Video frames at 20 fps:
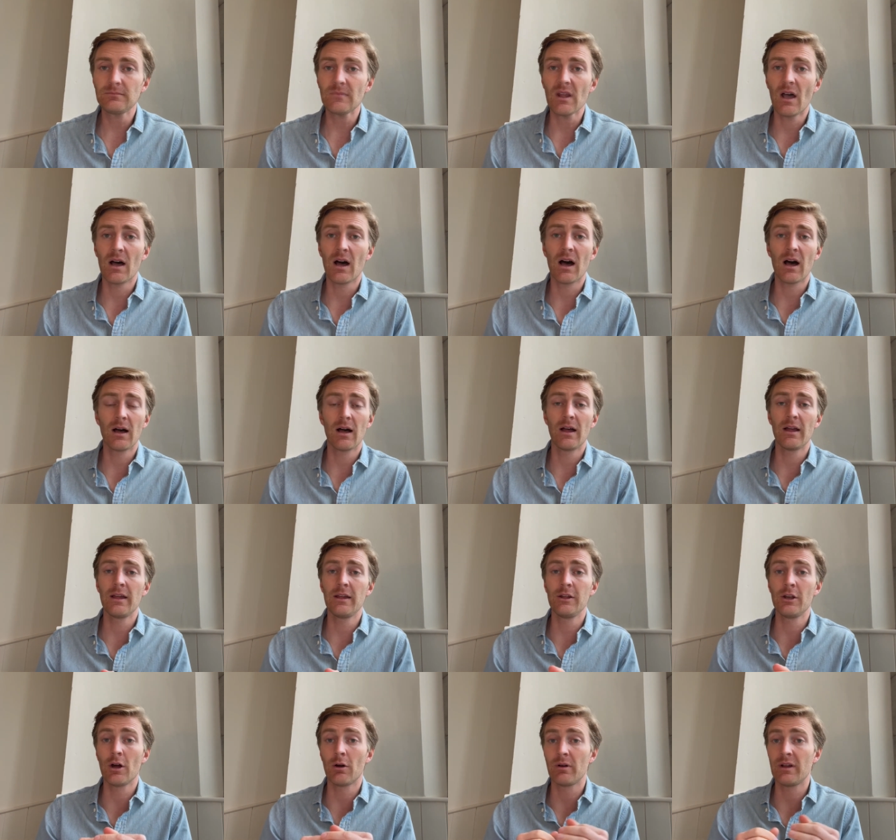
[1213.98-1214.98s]
Uh, uh
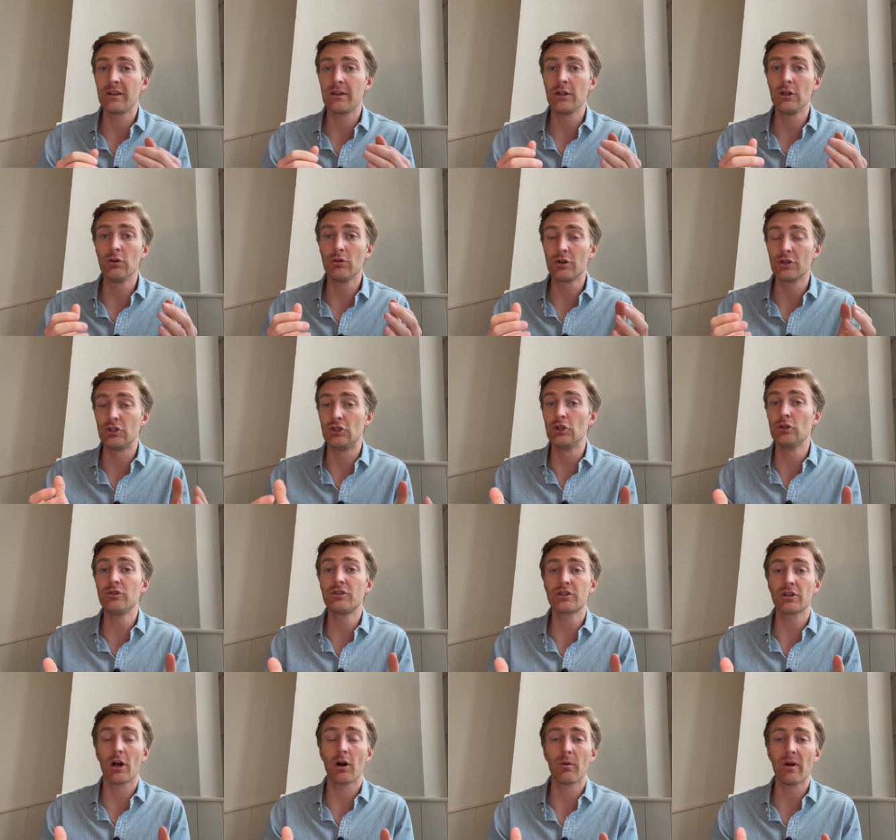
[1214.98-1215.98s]
you know, it, you could do
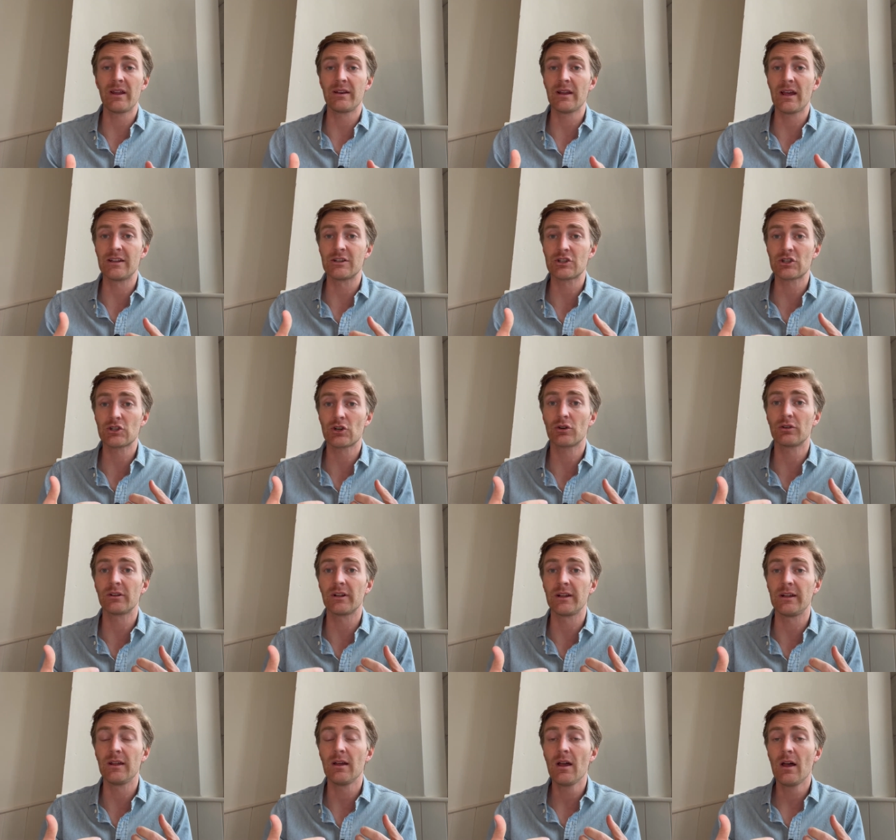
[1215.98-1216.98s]
so and, and
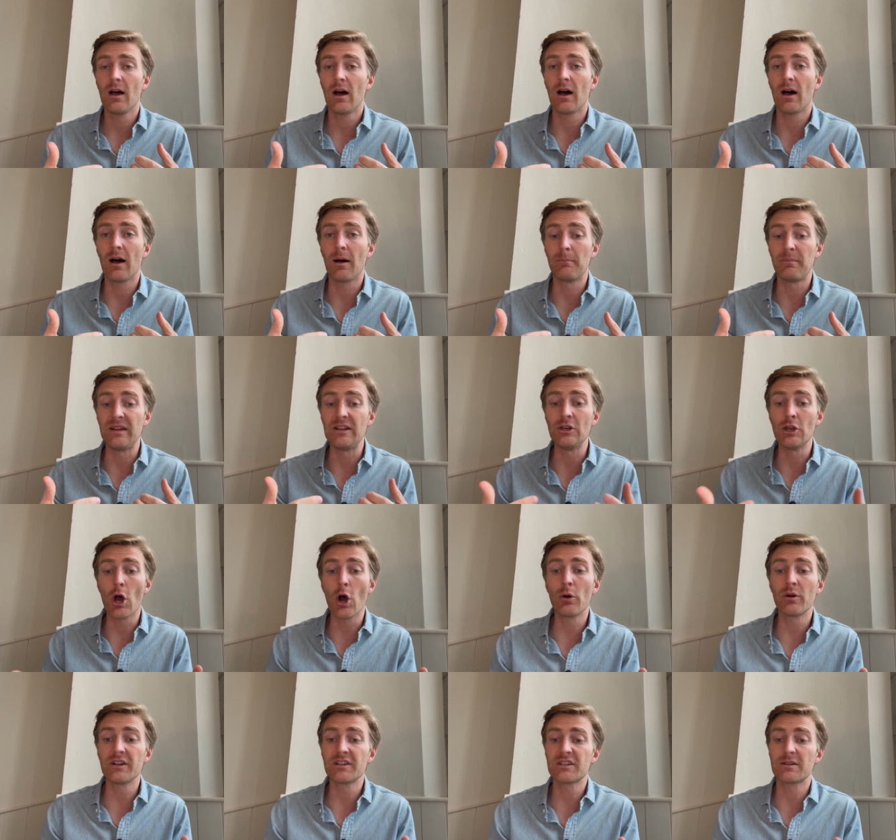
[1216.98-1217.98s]
certainly uh, be
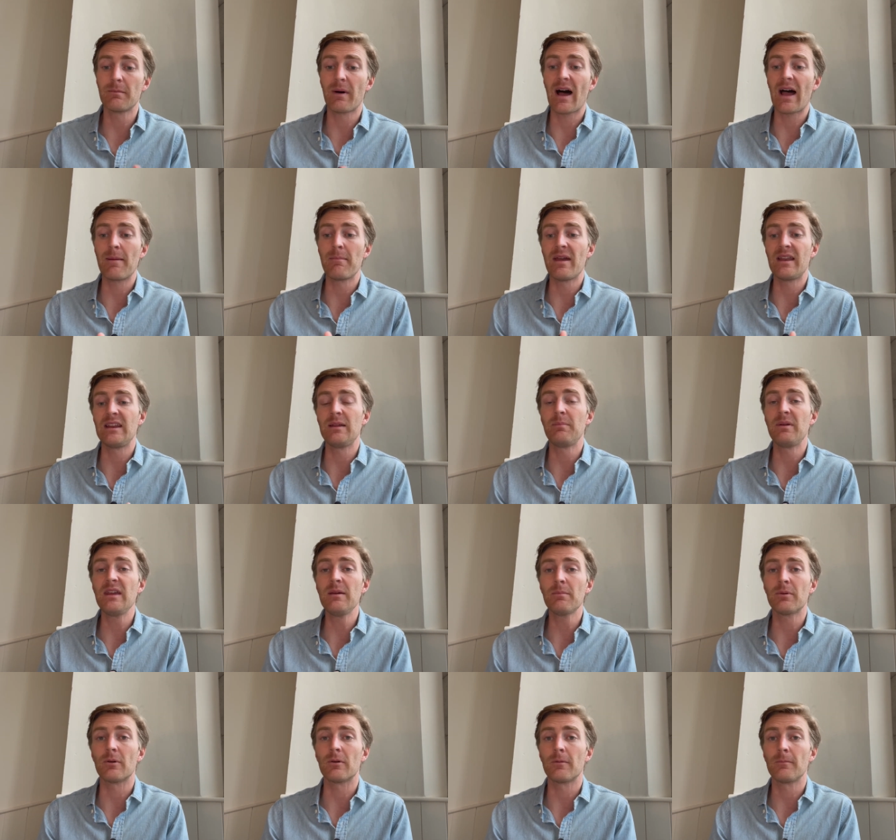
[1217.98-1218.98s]
noticed by many
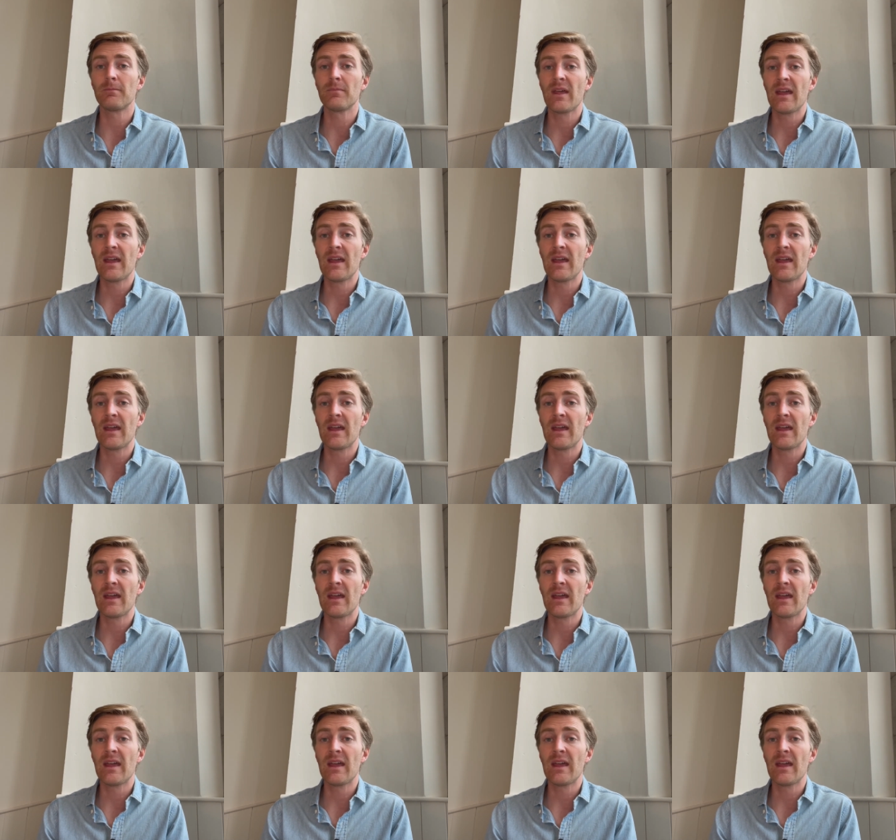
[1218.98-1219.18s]
people.